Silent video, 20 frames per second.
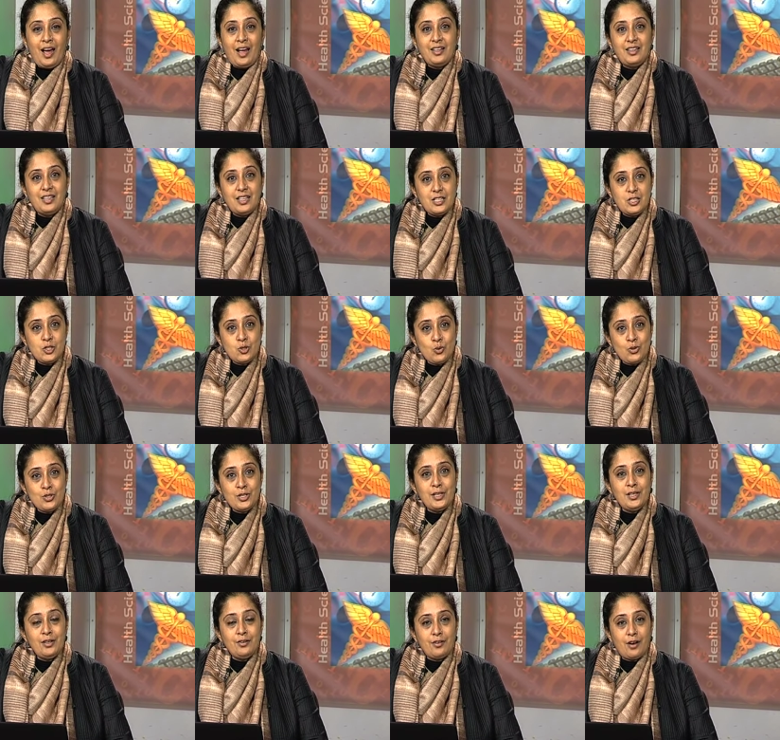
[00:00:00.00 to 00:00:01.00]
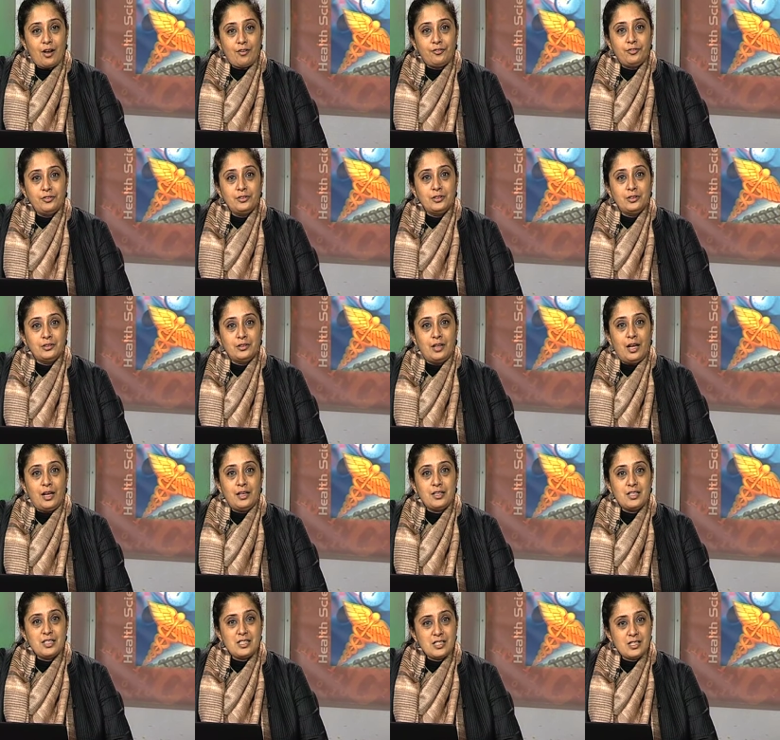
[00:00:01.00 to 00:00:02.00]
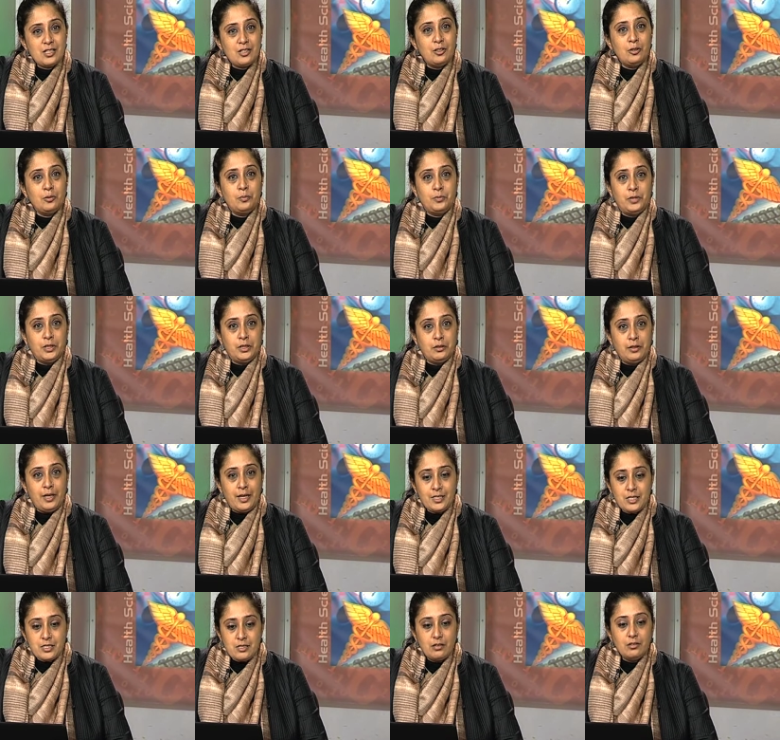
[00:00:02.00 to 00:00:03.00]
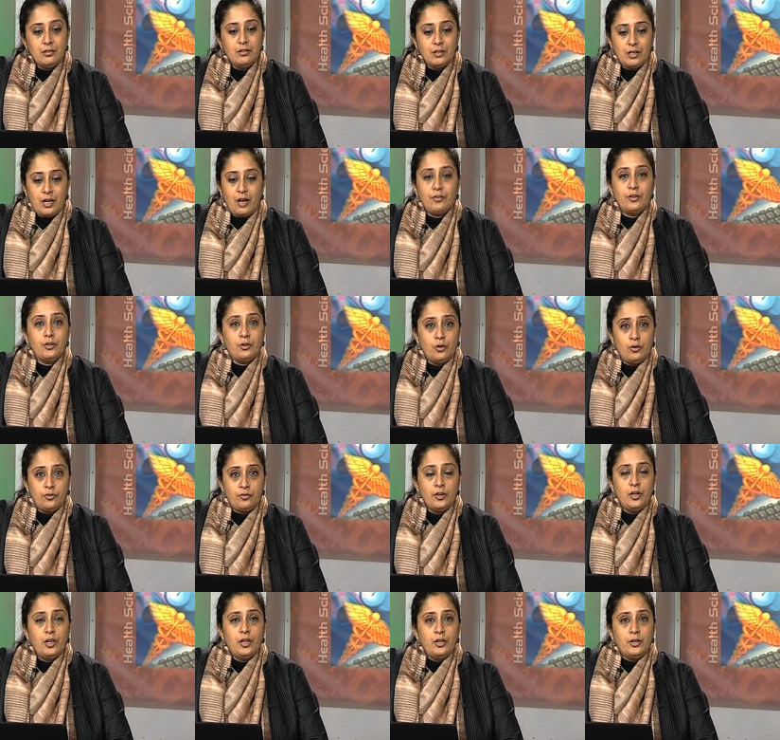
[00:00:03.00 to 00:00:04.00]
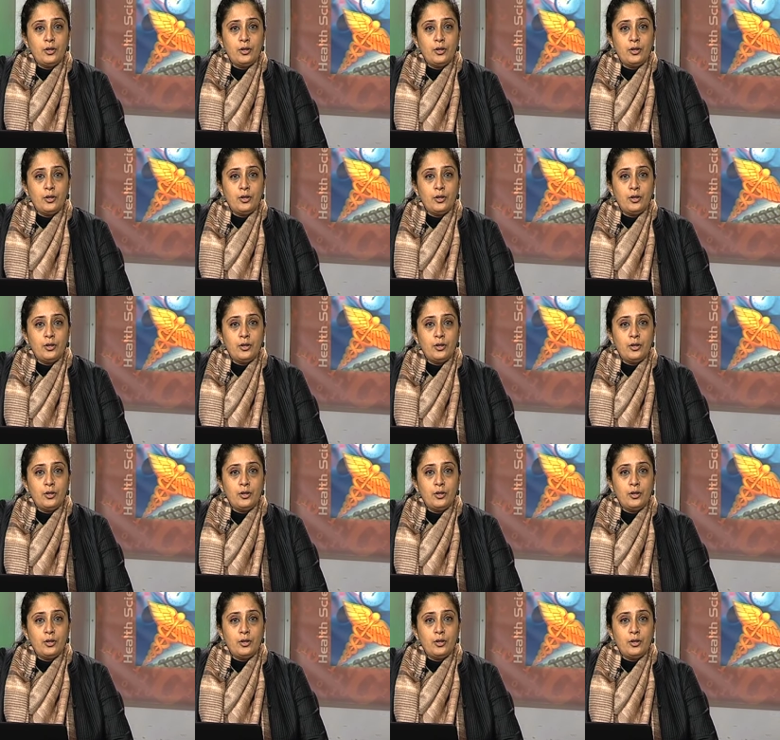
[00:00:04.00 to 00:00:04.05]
And these totally ruffle and disturb the external cover of,